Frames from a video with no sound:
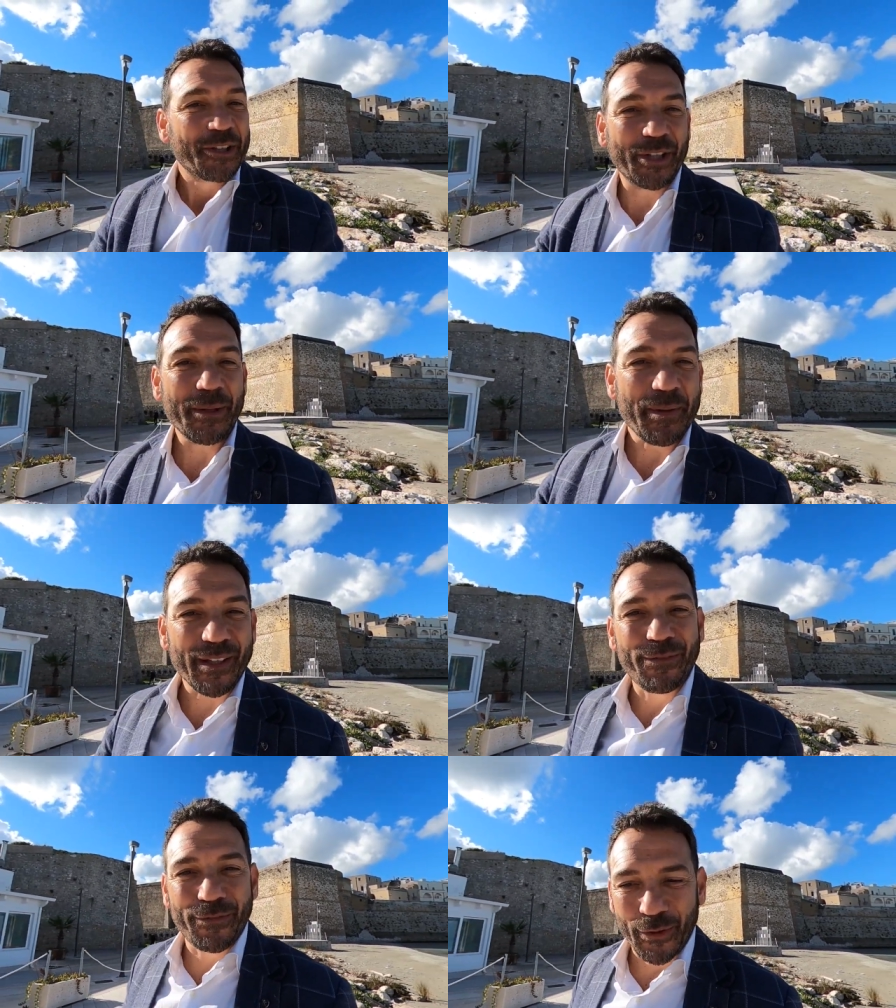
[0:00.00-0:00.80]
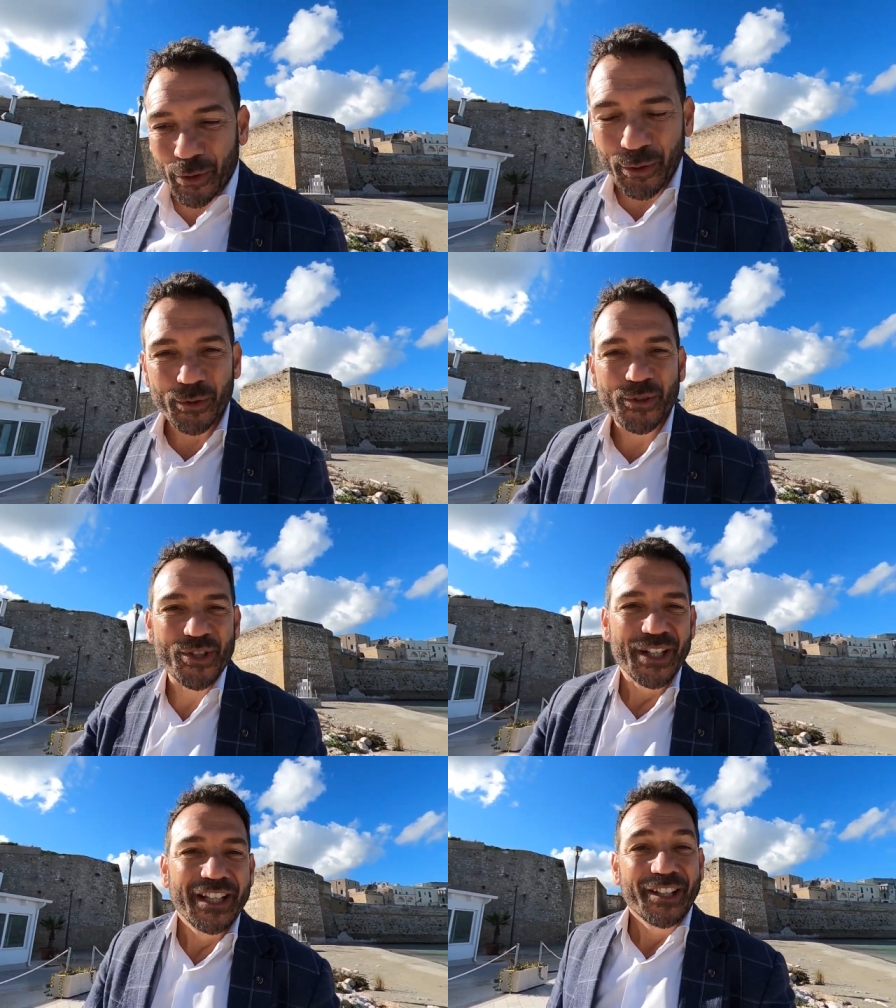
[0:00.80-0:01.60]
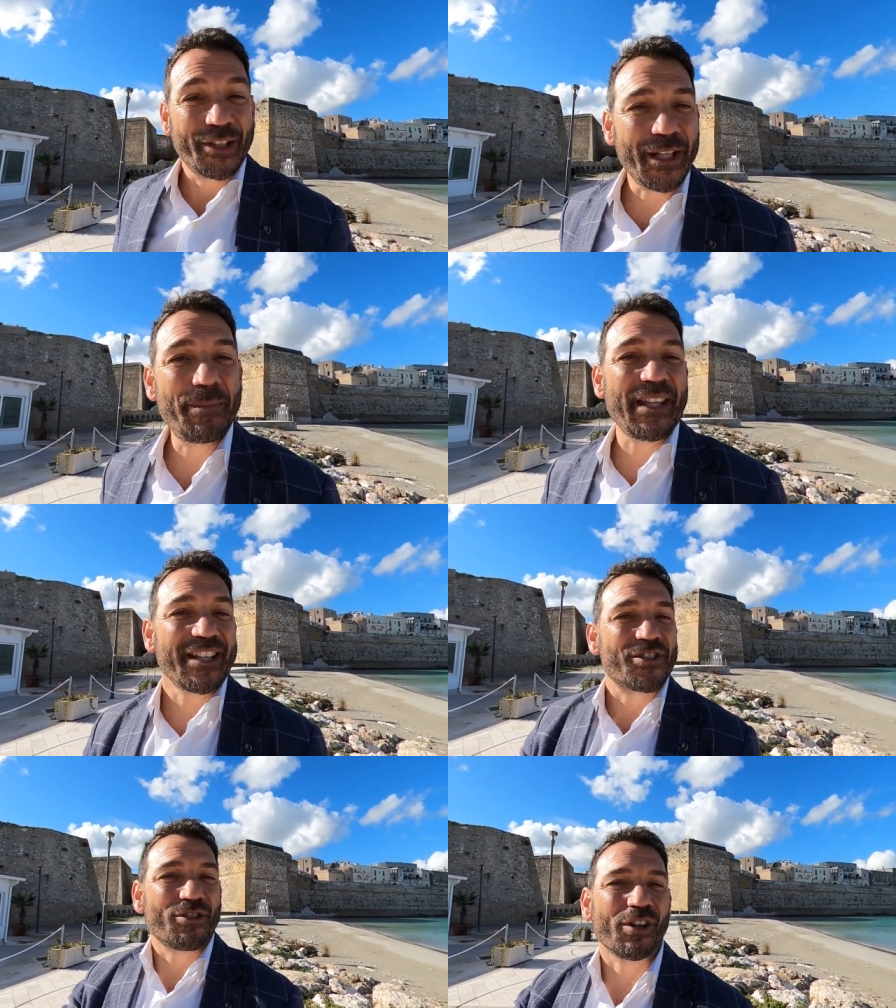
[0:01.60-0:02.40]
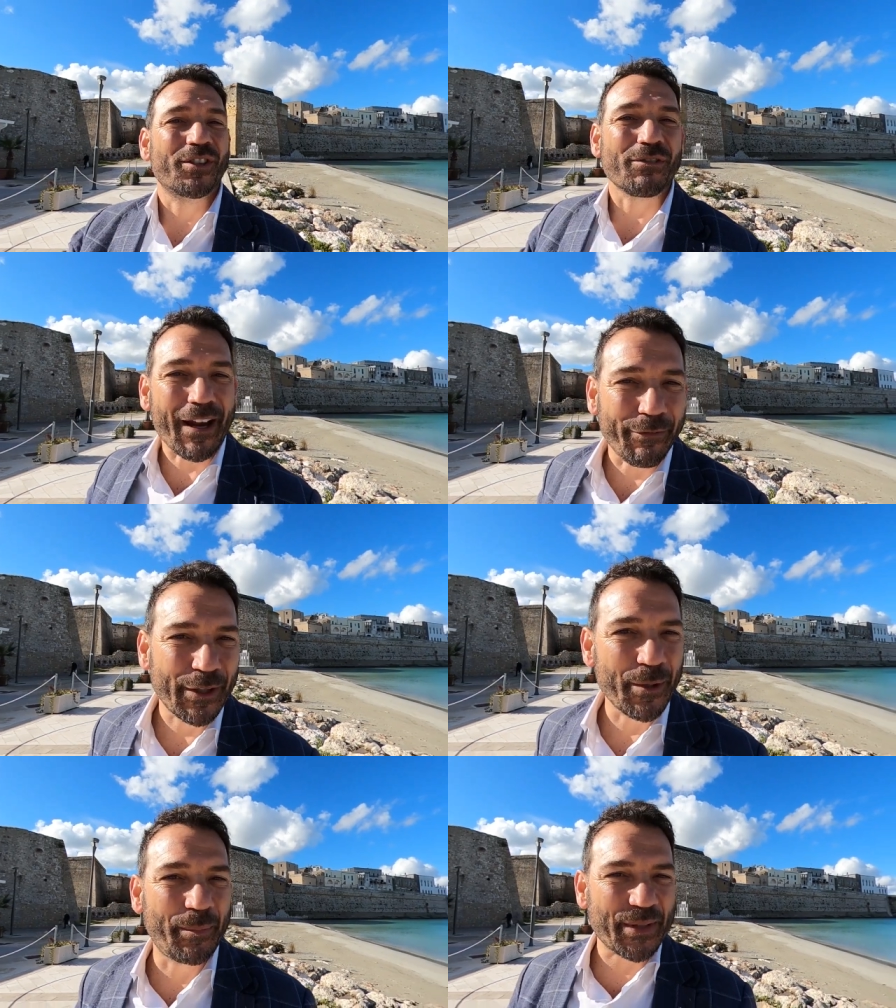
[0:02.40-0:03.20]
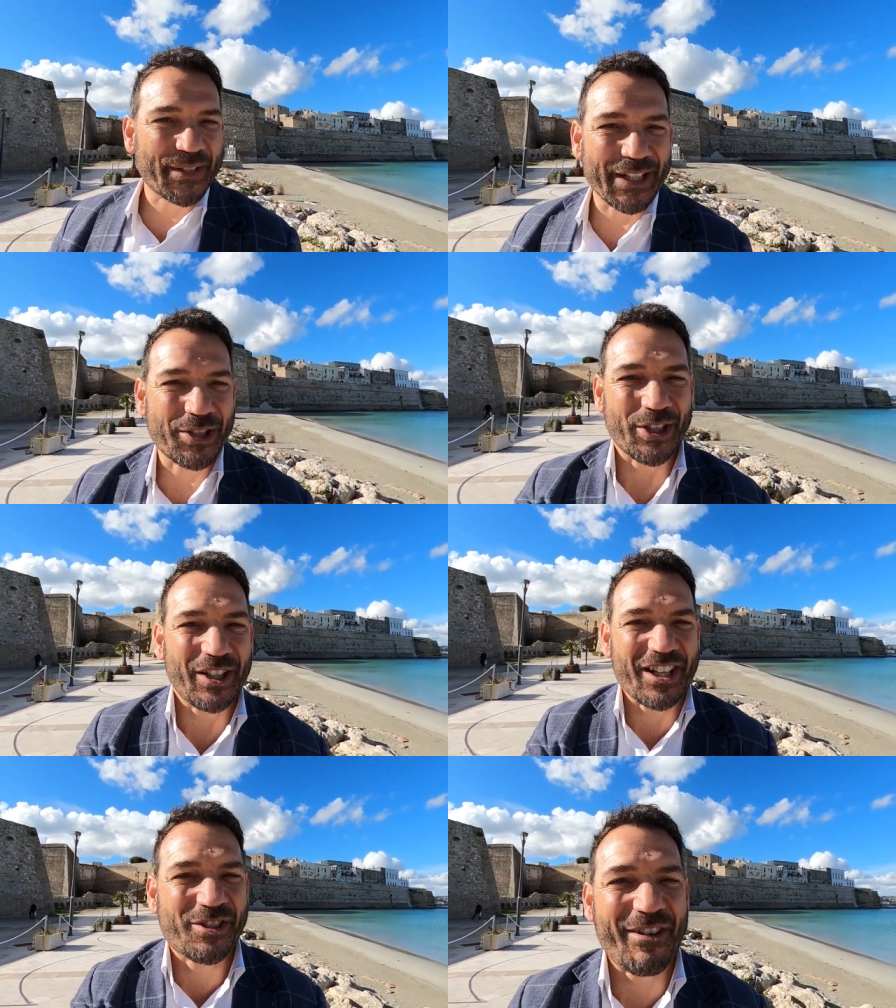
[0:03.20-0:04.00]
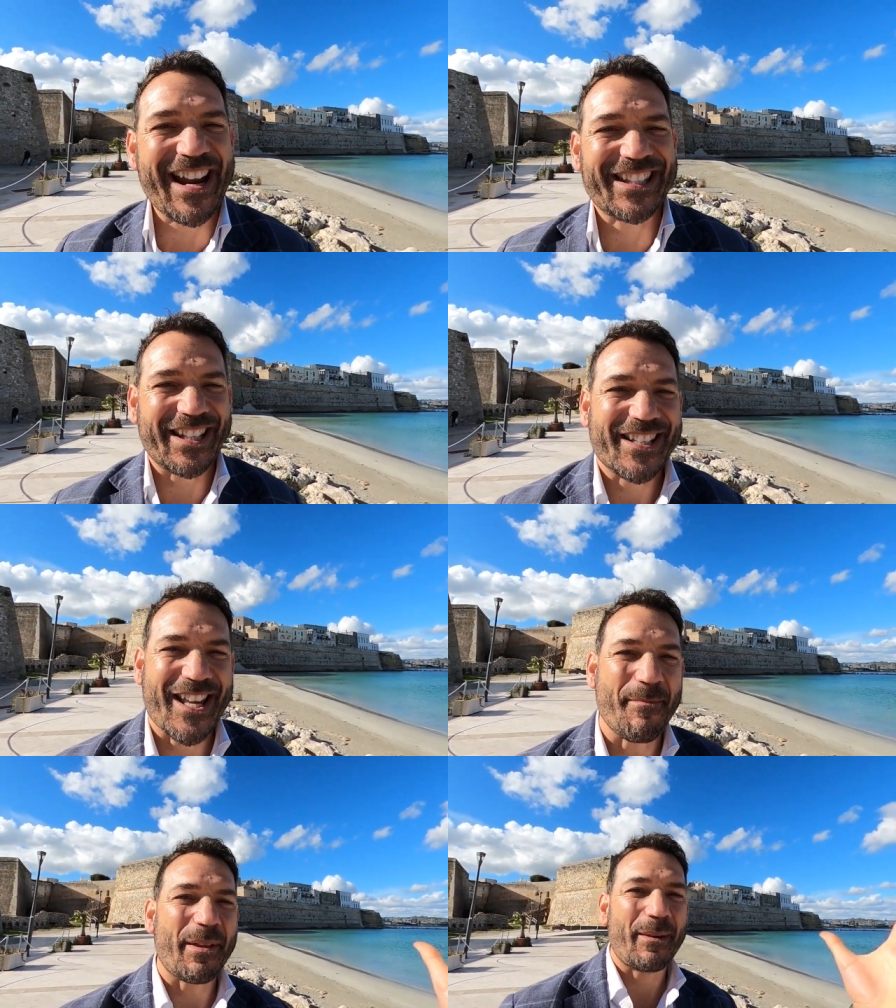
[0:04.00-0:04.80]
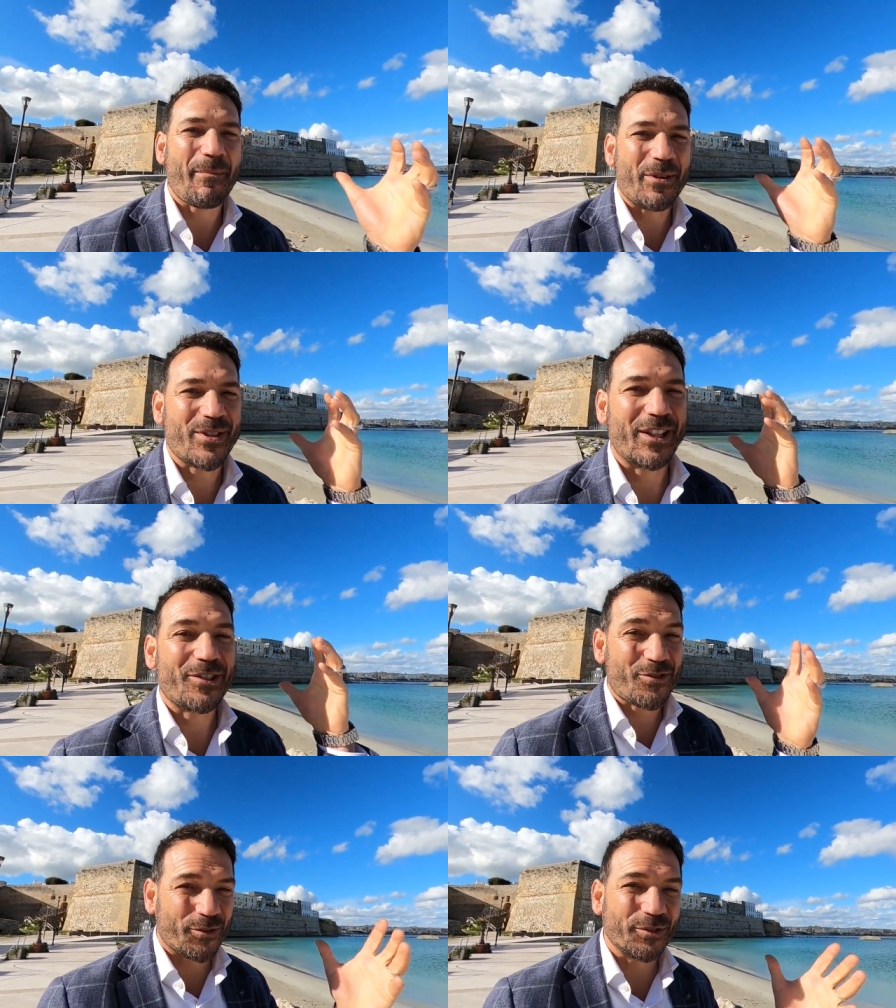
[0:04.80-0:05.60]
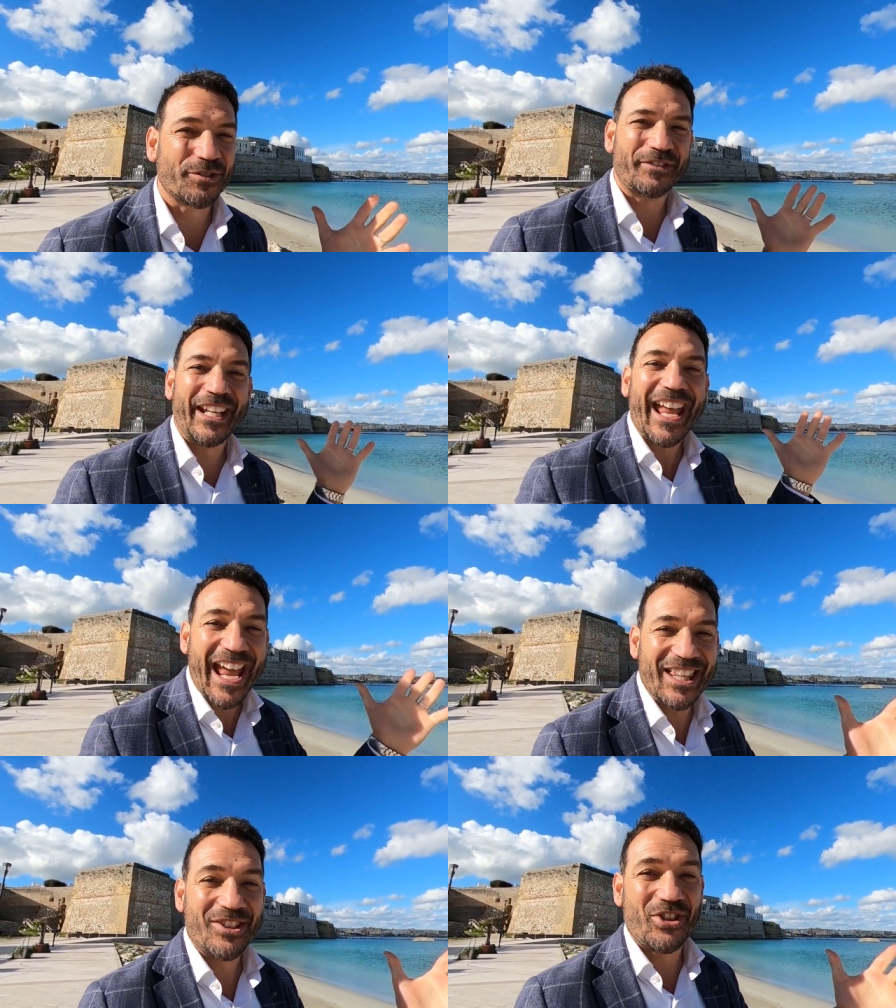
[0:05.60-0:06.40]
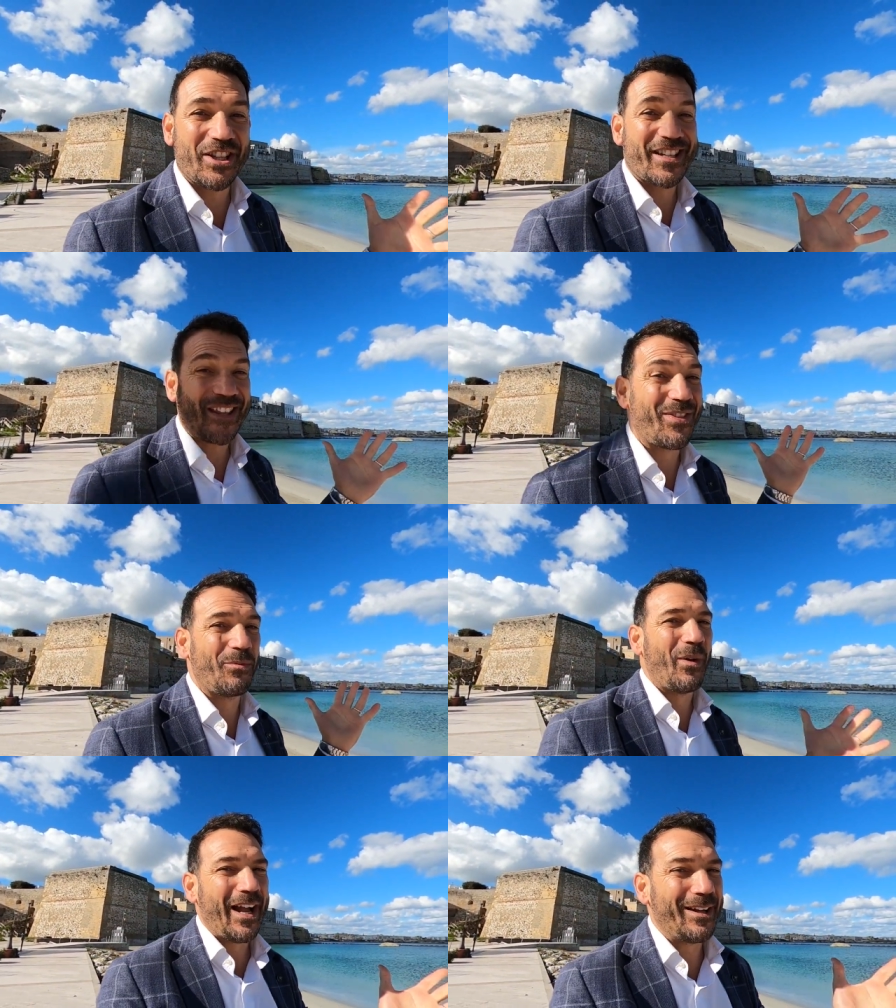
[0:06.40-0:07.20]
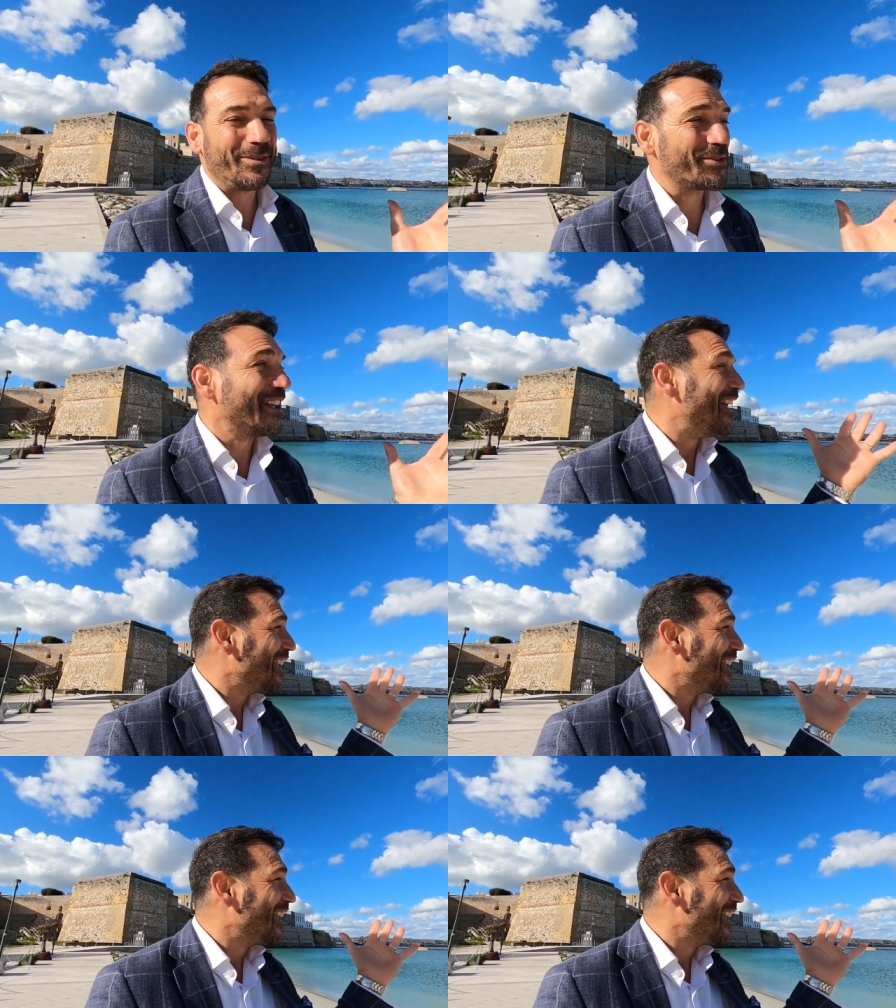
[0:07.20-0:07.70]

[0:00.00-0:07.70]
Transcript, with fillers: Could it be the food? Could it be the geographical position attracting some of the most extraordinary energies in the world?